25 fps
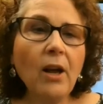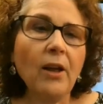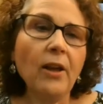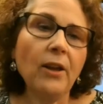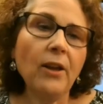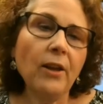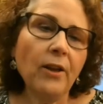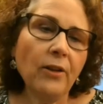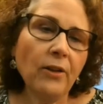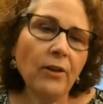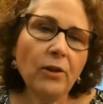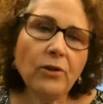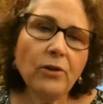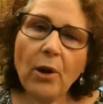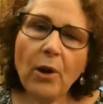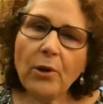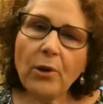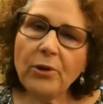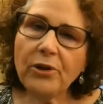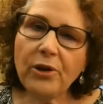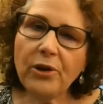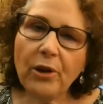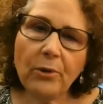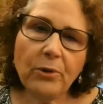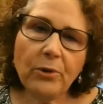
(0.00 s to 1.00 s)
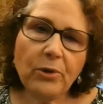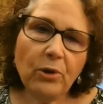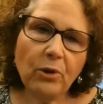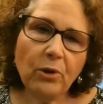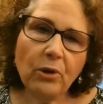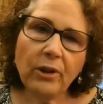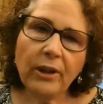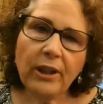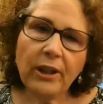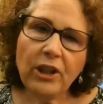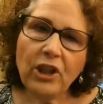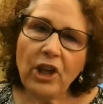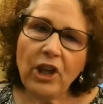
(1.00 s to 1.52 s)
There's also
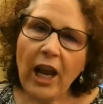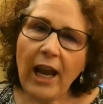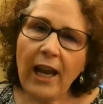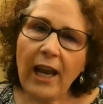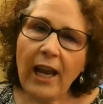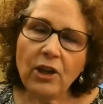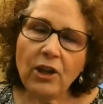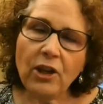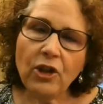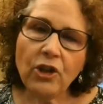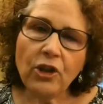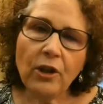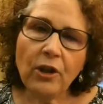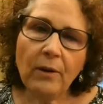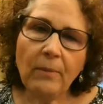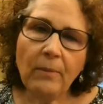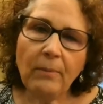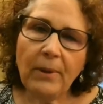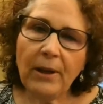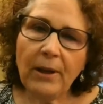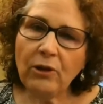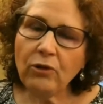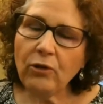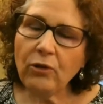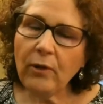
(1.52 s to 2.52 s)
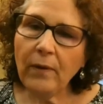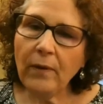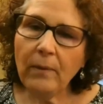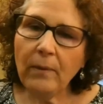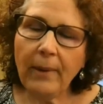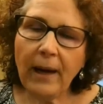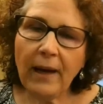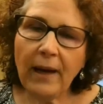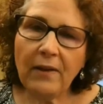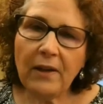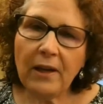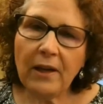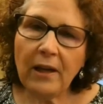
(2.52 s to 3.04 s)
certainly change being driven by
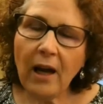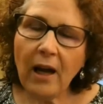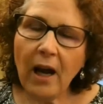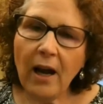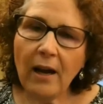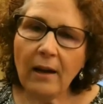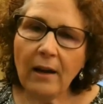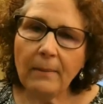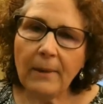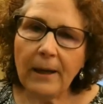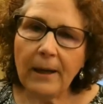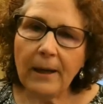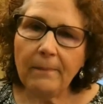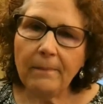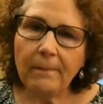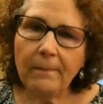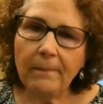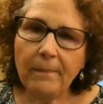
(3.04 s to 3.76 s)
the economy.